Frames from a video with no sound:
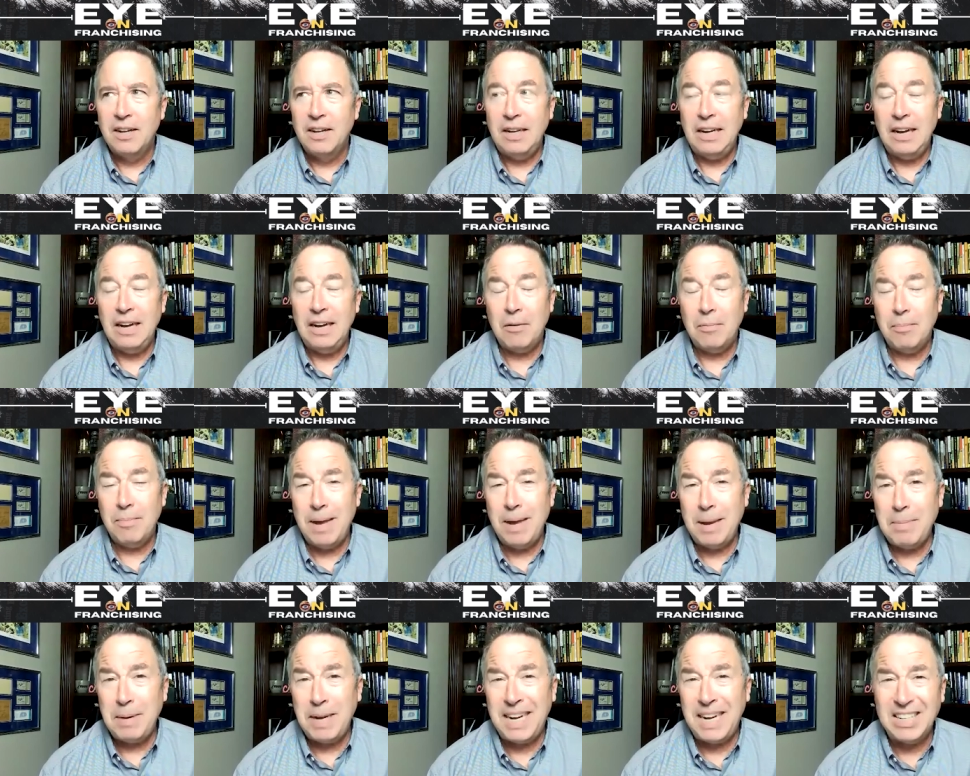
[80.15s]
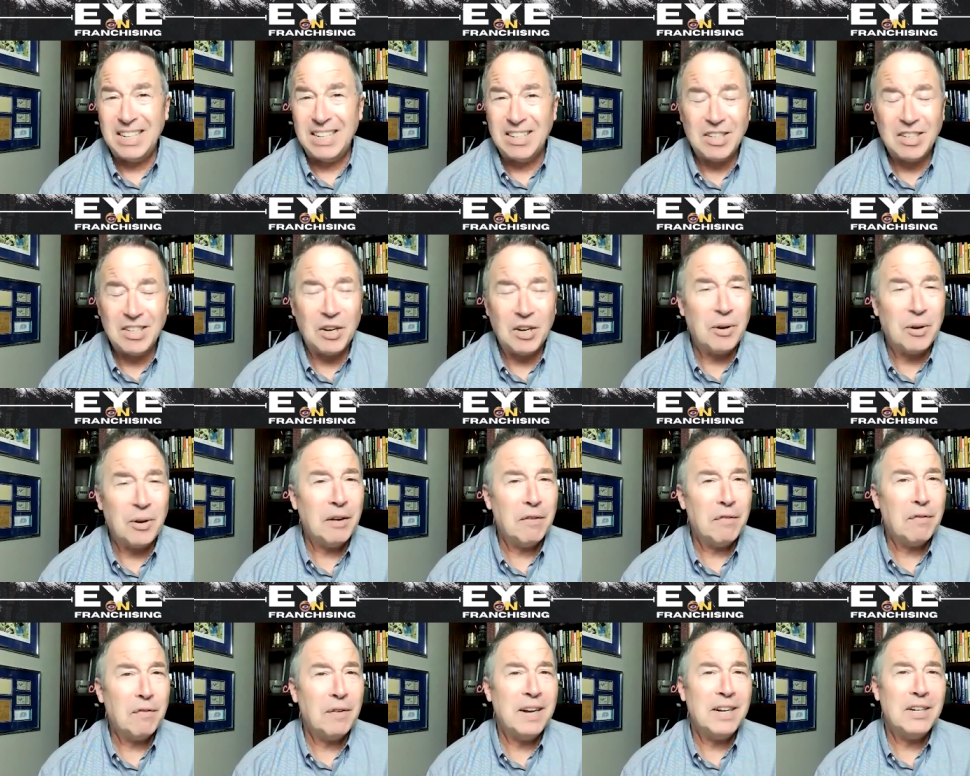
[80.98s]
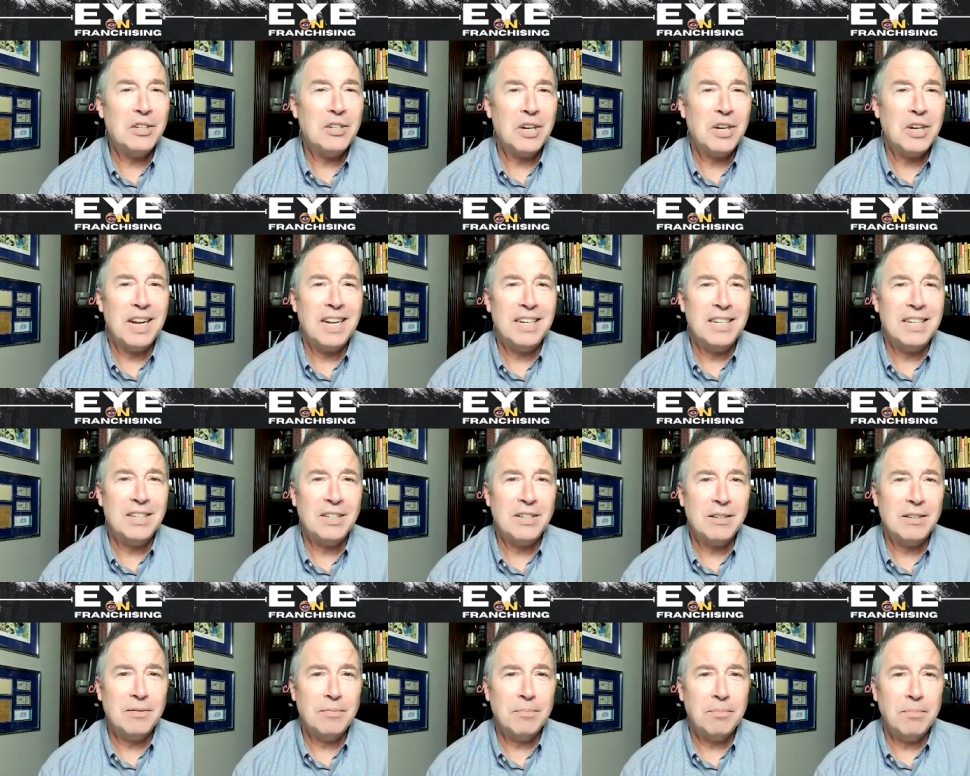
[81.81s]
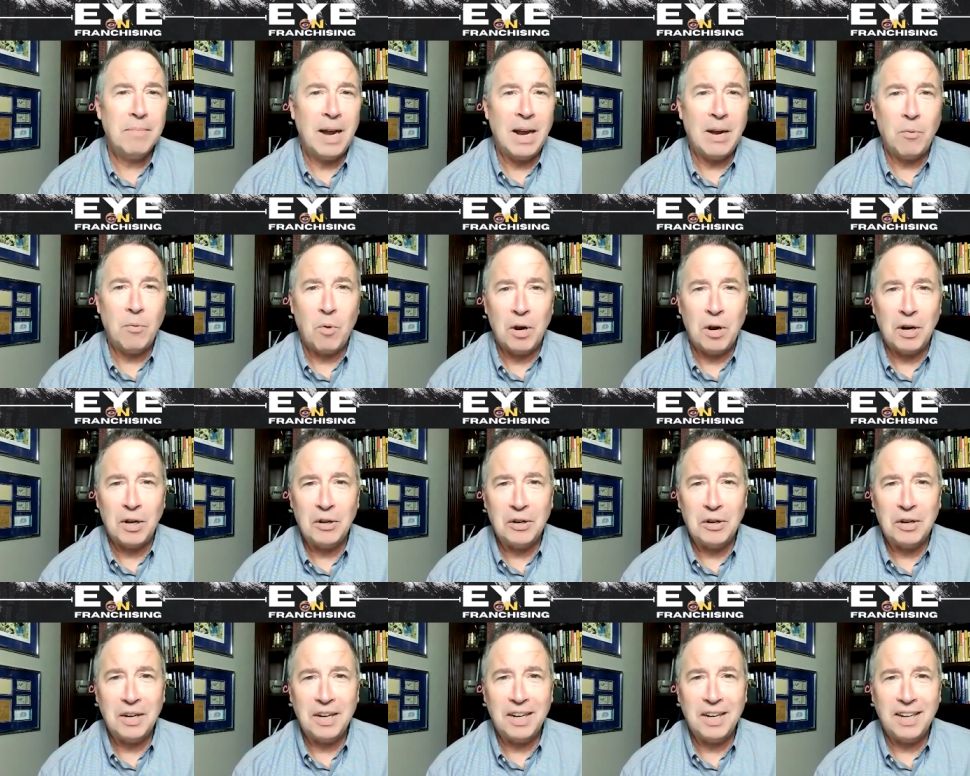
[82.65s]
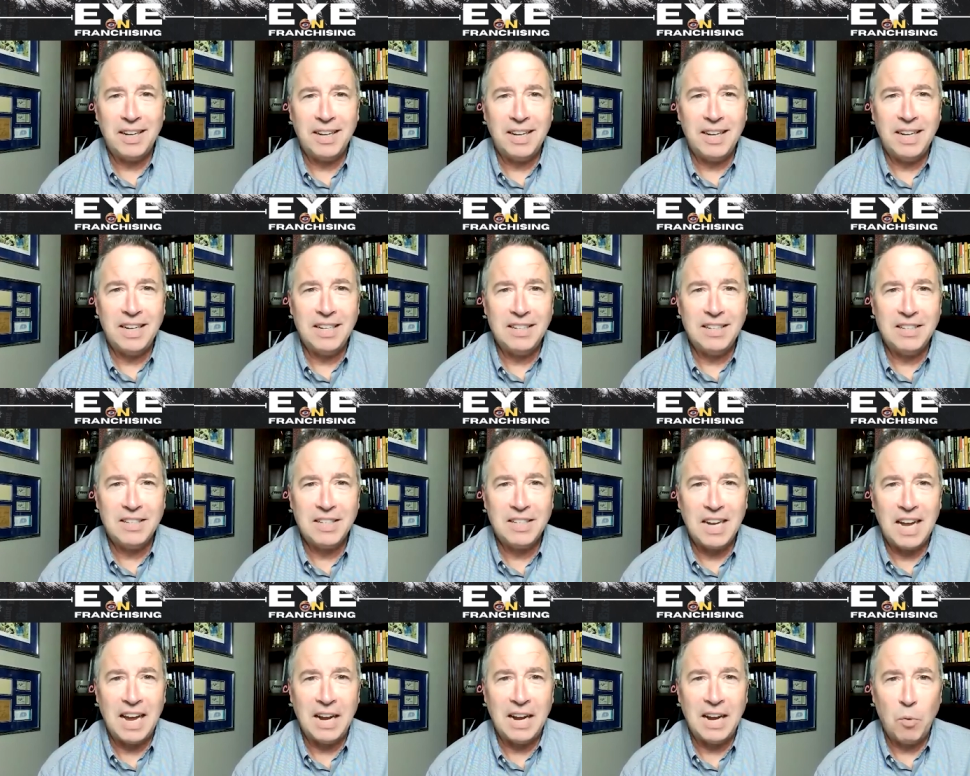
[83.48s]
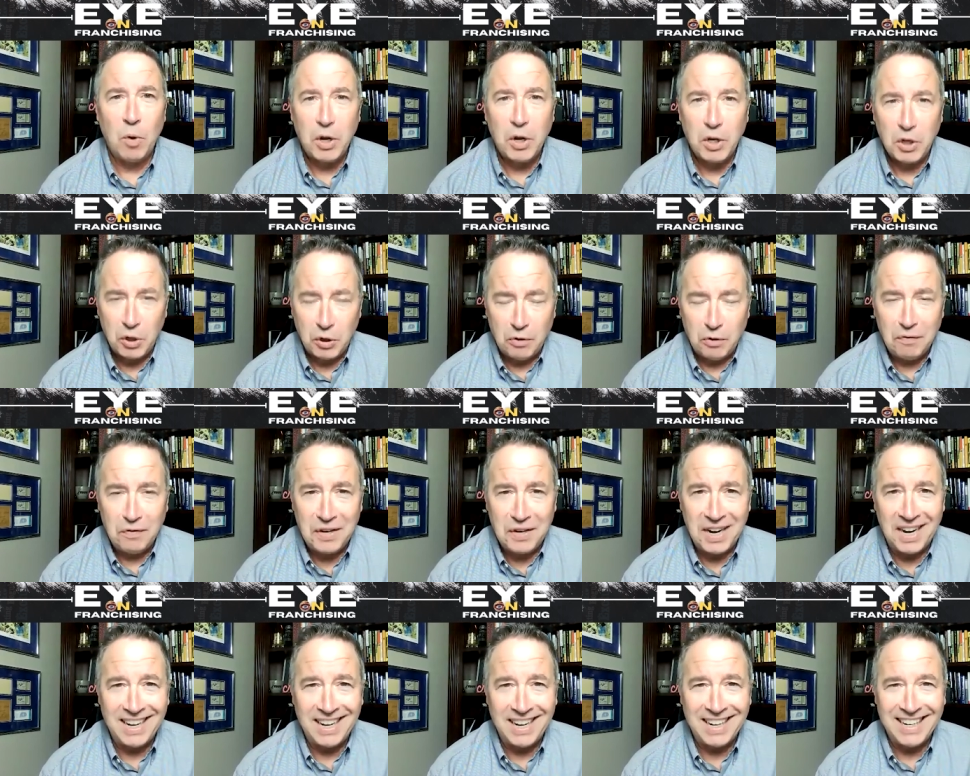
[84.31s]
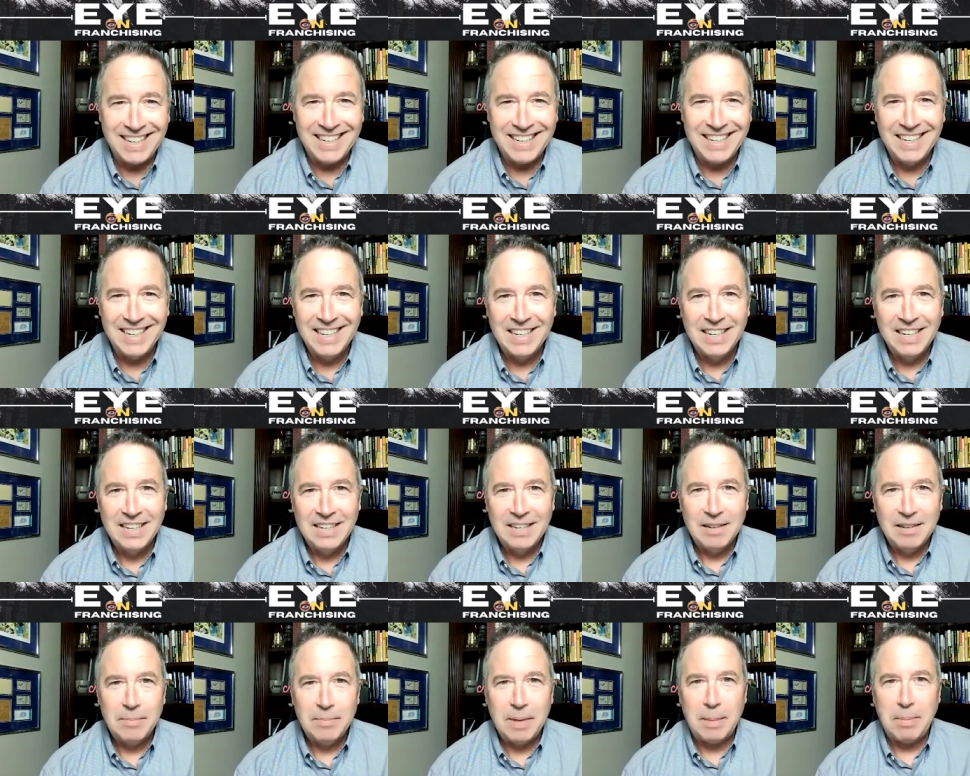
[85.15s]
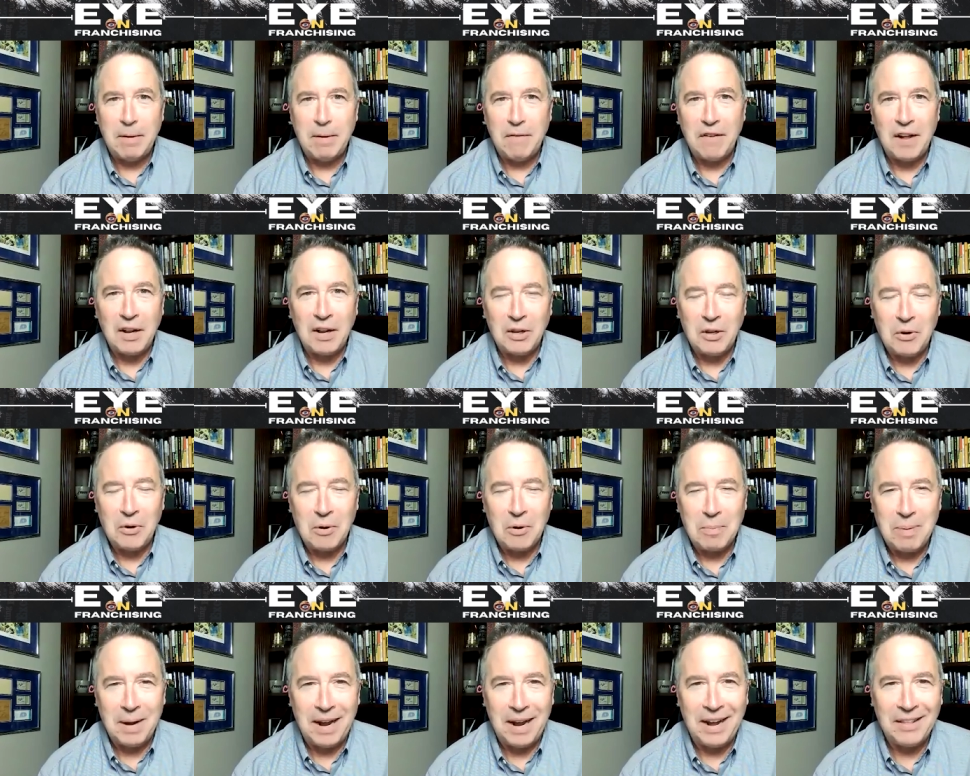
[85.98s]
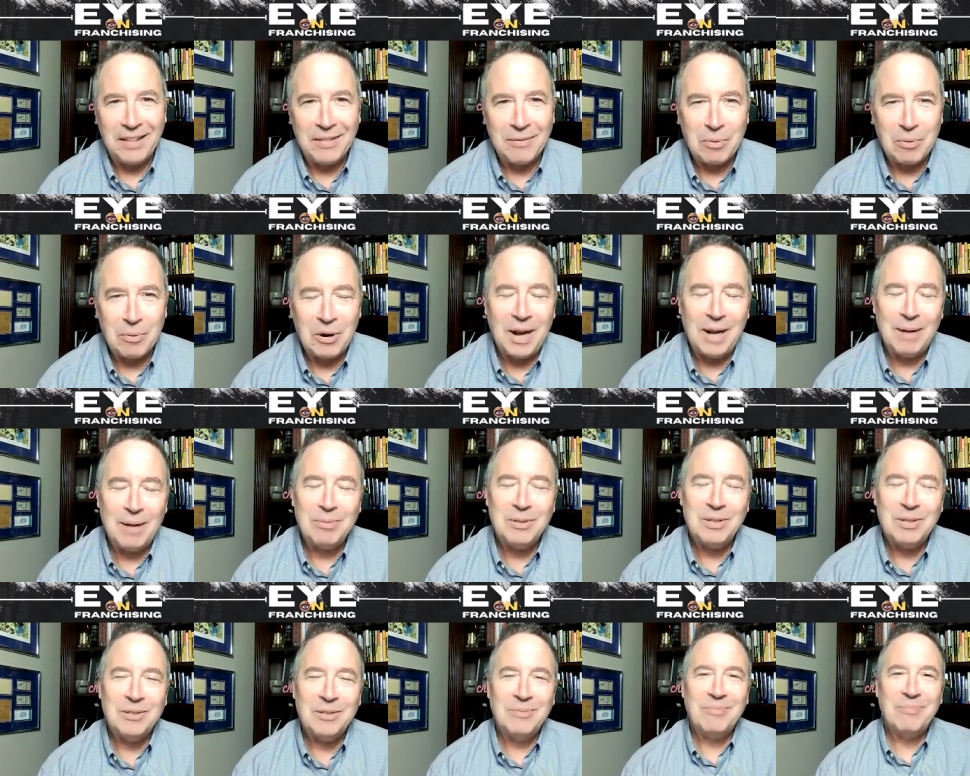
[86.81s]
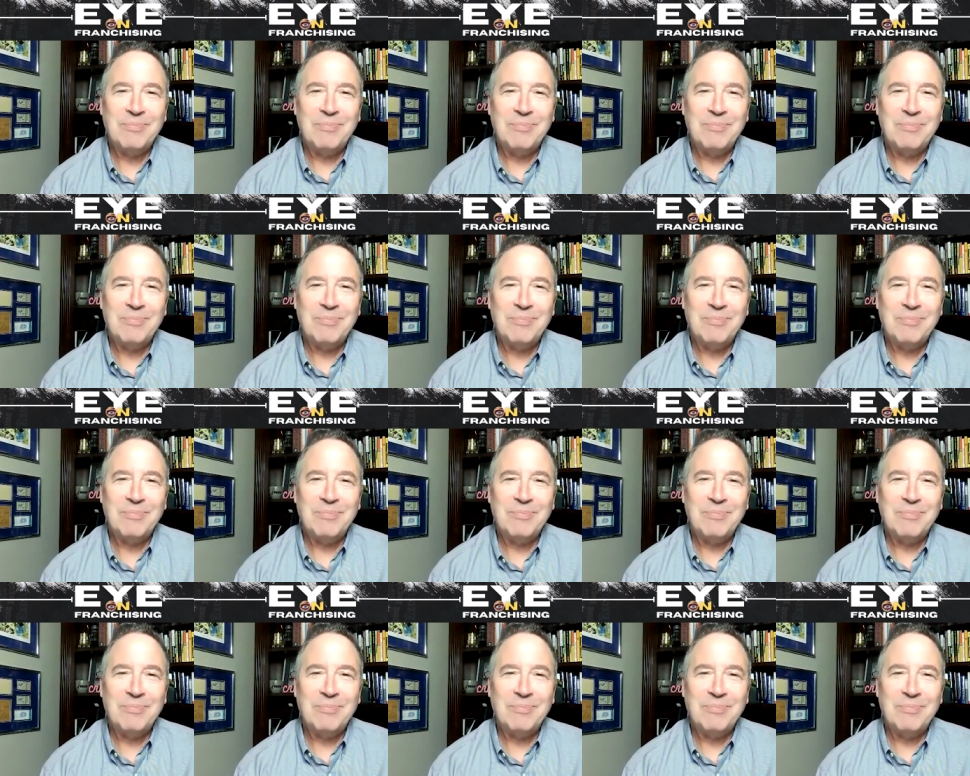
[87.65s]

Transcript: you know, maybe considering a franchise might want to look inside what you've done and maybe follow your path, perhaps.